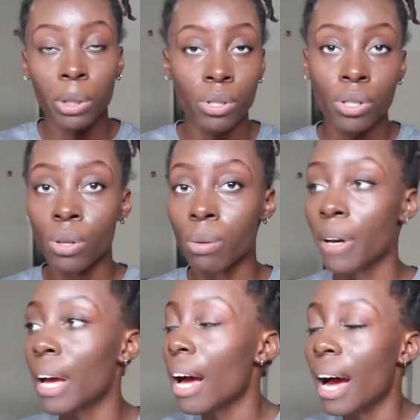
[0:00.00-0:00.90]
YouTube.
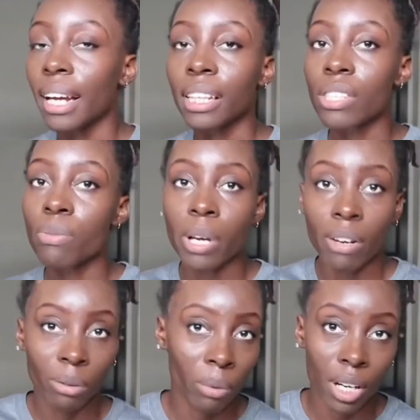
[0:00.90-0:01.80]
I get these from
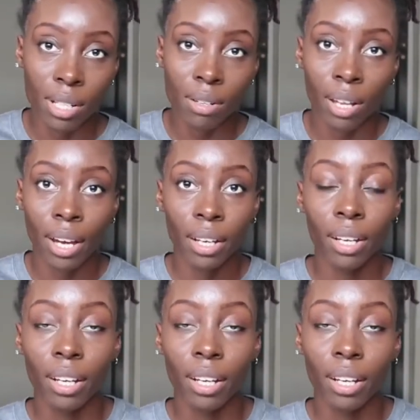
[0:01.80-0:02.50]
everywhere, so like,